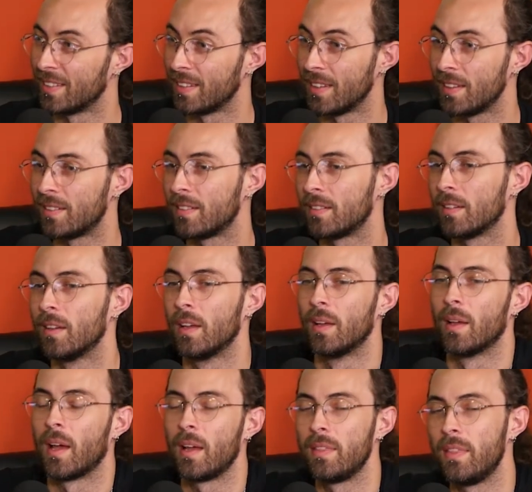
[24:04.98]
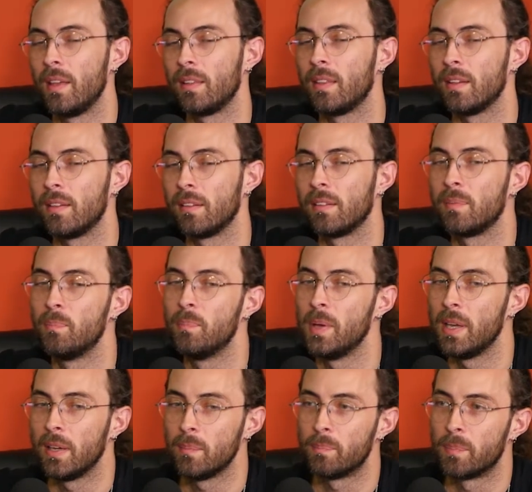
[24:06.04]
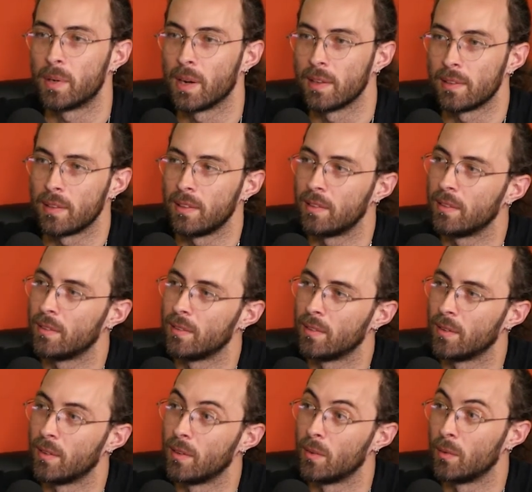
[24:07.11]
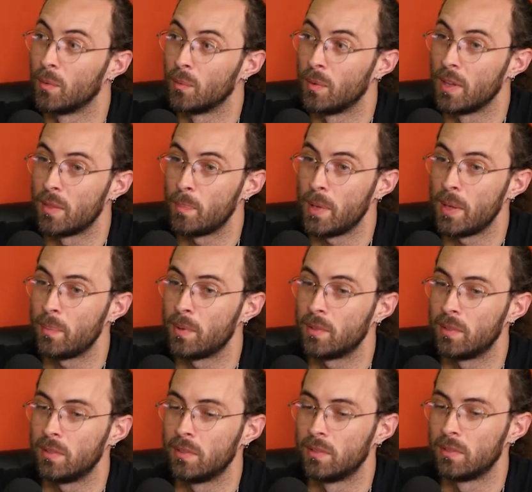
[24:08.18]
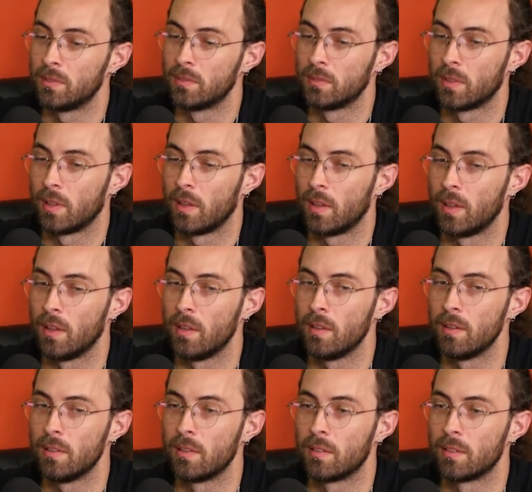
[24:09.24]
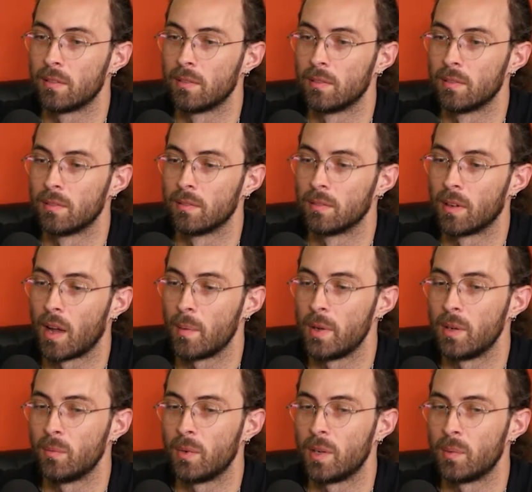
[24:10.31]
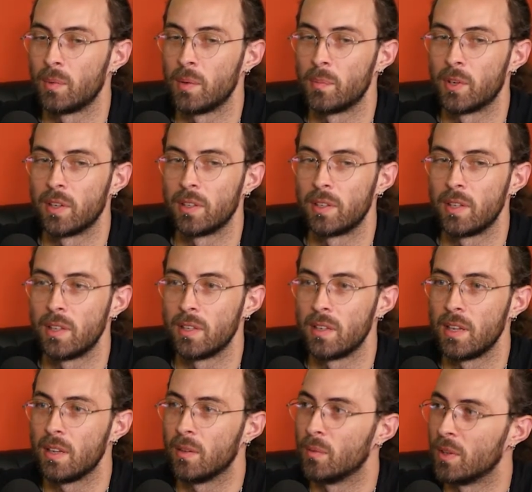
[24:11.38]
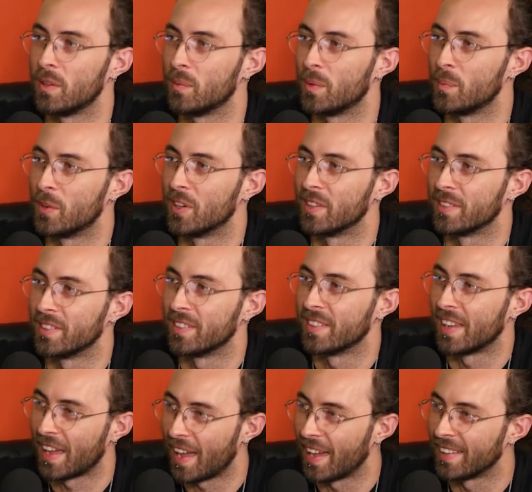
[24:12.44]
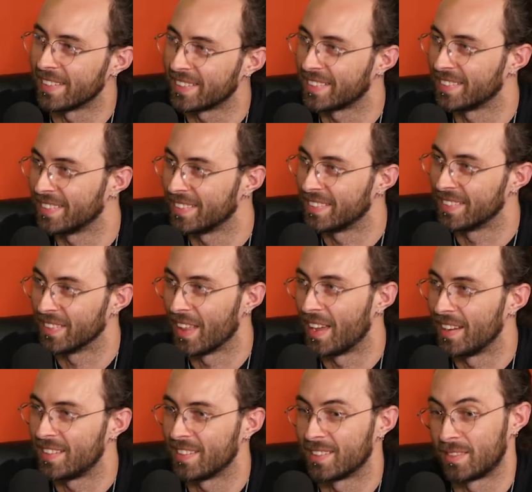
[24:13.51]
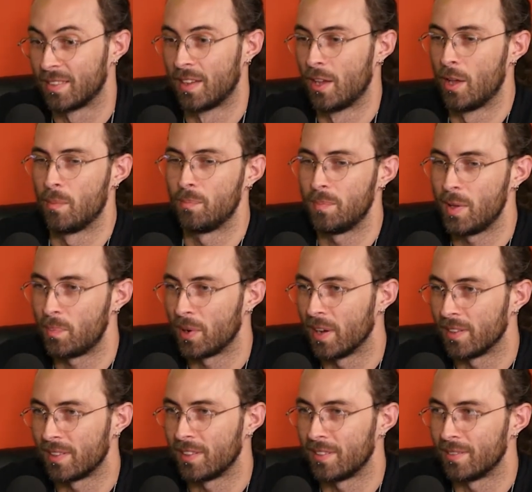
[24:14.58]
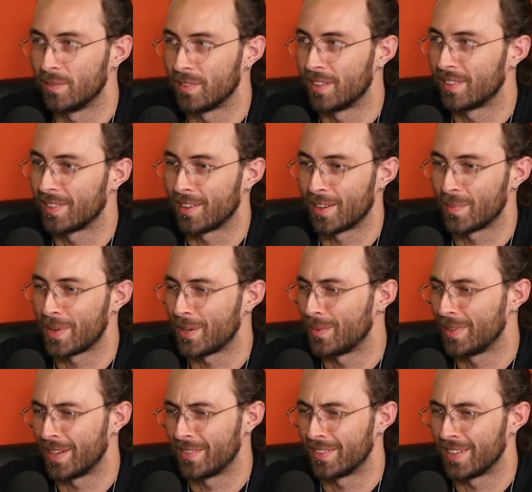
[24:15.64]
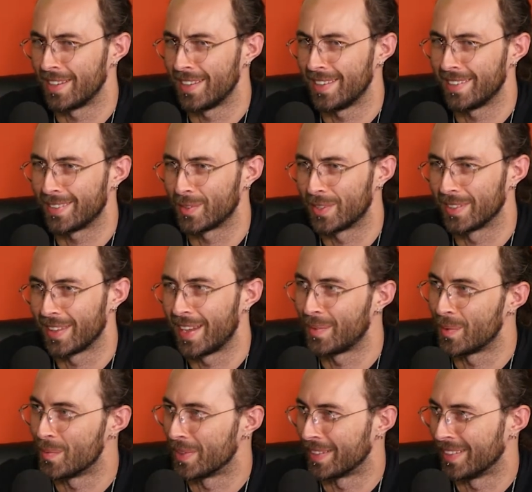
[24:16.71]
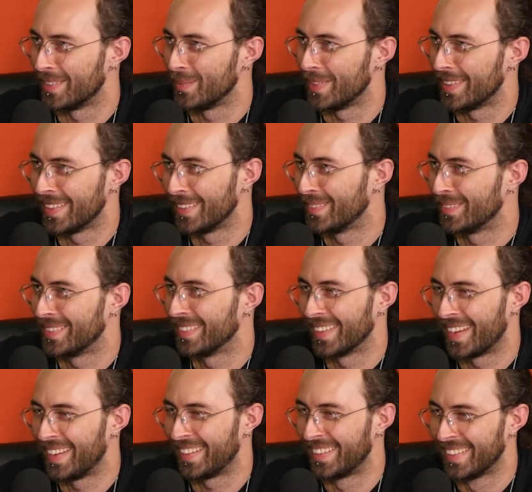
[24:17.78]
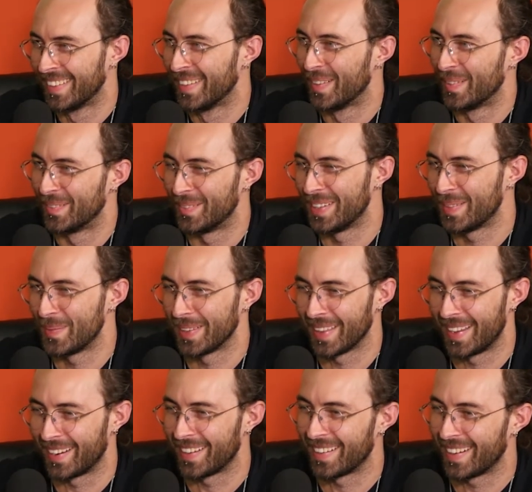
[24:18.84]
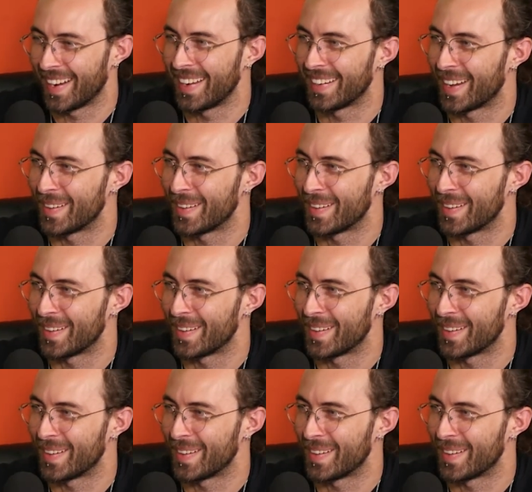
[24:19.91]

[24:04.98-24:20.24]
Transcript: It's I think that just being present with people is, I mean, what what more do you need? What what more is there to ask? Yeah, like just be present and let's talk about whatever it is or like when we're done with it like yeah we can be like all right